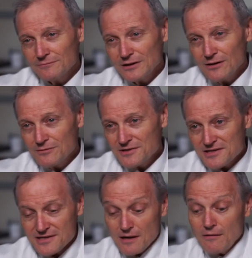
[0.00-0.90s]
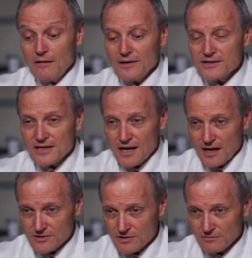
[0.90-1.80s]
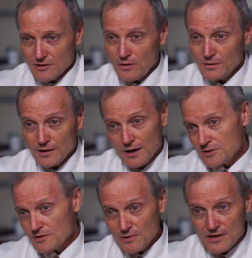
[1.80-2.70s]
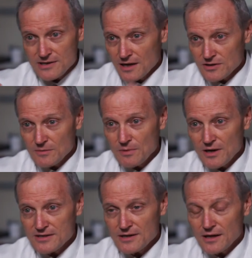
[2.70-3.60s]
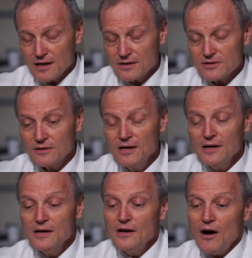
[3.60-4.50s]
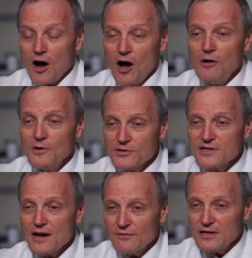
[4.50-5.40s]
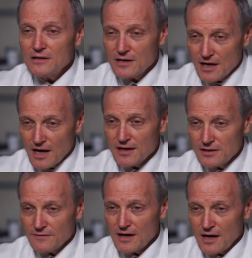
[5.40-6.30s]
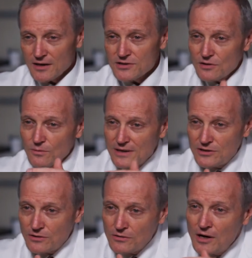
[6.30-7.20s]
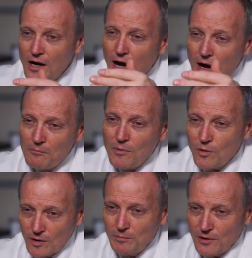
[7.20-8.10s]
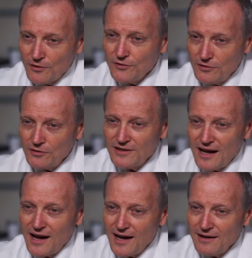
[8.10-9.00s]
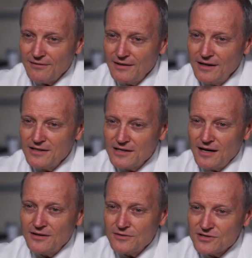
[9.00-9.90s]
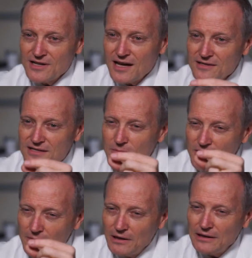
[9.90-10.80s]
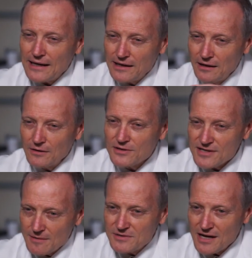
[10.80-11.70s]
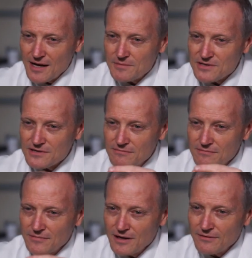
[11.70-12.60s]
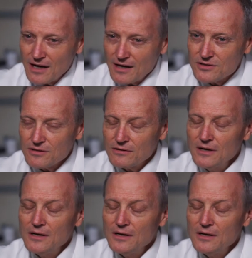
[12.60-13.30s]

We don't just say, oh, that's cancer, colon cancer, breast cancer, prostate cancer. Almost every kind of cancer, we do a more personal dive to understand some of the molecular subtypes of cancer.